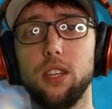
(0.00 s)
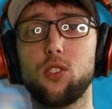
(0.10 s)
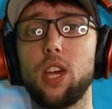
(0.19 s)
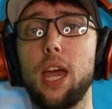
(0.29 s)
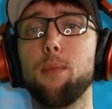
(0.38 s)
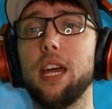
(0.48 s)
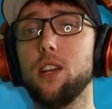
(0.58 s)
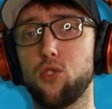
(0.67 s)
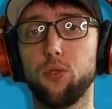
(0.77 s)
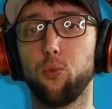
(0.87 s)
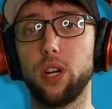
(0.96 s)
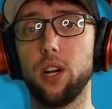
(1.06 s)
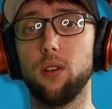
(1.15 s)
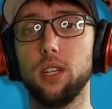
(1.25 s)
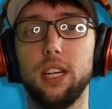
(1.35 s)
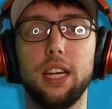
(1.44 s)
This game isn't real.
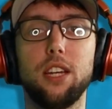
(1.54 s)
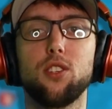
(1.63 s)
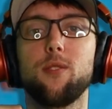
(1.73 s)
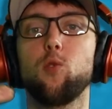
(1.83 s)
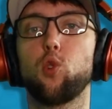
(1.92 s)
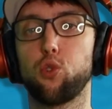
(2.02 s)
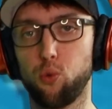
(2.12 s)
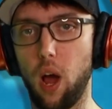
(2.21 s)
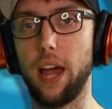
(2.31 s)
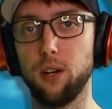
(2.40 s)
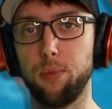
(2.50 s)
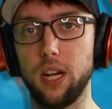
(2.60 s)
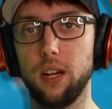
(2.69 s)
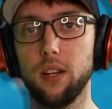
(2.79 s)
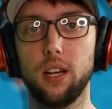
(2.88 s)
It doesn't even try to be.